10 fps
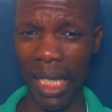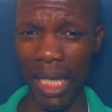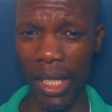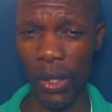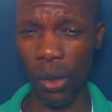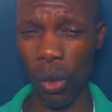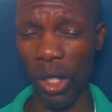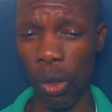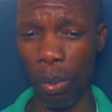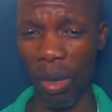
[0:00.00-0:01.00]
is
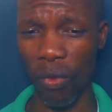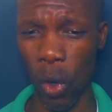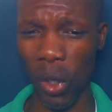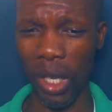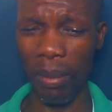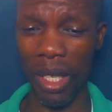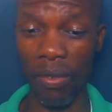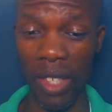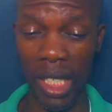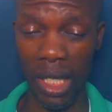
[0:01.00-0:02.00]
going to befall him. He
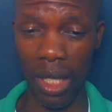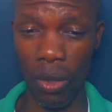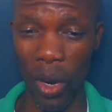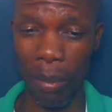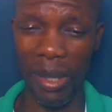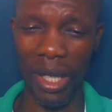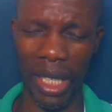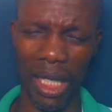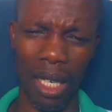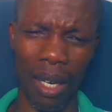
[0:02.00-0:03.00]
even quipped
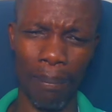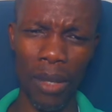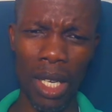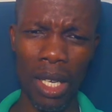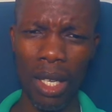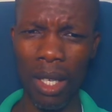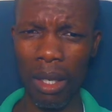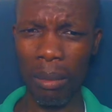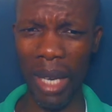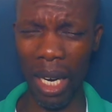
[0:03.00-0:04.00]
that
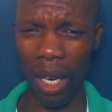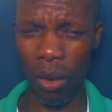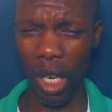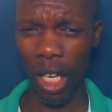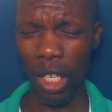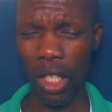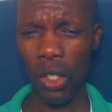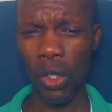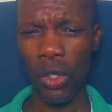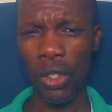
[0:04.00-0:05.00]
Mnangagwa
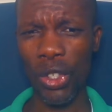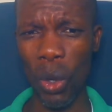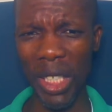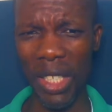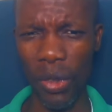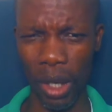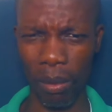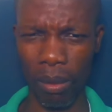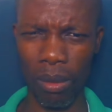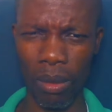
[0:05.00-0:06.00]
taught
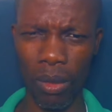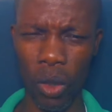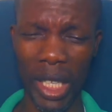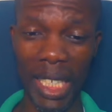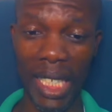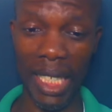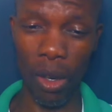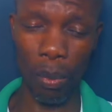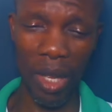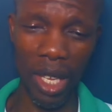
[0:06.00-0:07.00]
them, or that
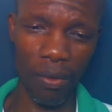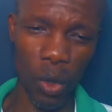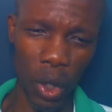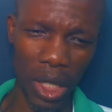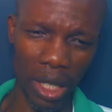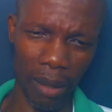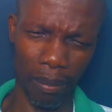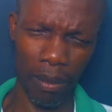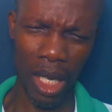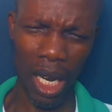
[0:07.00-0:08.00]
ZANU-PF taught them,
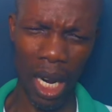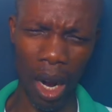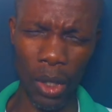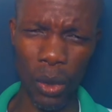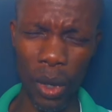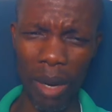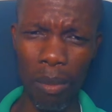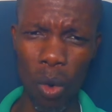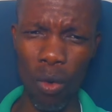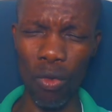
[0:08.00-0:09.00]
how to
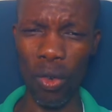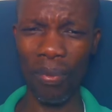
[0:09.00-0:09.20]
remove